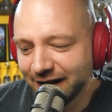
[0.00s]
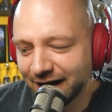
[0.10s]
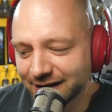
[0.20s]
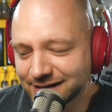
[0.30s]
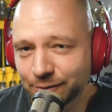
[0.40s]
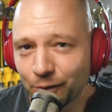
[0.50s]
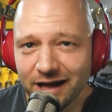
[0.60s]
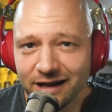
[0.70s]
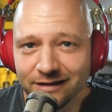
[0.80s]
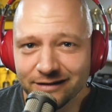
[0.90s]
And I said,
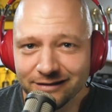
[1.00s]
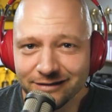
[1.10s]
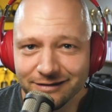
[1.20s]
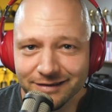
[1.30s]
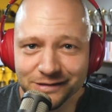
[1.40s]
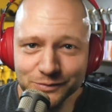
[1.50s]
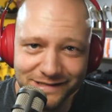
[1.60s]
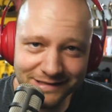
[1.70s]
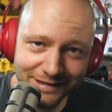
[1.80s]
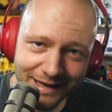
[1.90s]
well, this
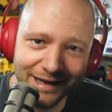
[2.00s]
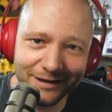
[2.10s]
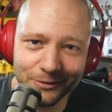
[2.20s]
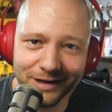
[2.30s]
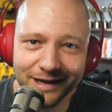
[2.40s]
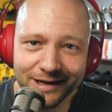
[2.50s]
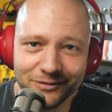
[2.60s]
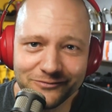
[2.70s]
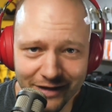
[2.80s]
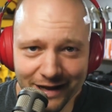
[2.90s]
was, yeah, okay,
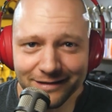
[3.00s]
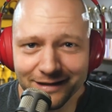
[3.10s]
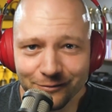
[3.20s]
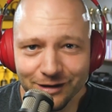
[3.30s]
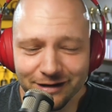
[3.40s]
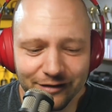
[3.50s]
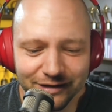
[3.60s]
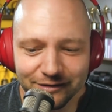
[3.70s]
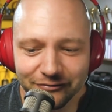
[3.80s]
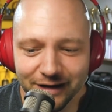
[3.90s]
Faith. We got to have a
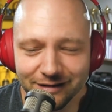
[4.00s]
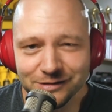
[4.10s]
little Faith.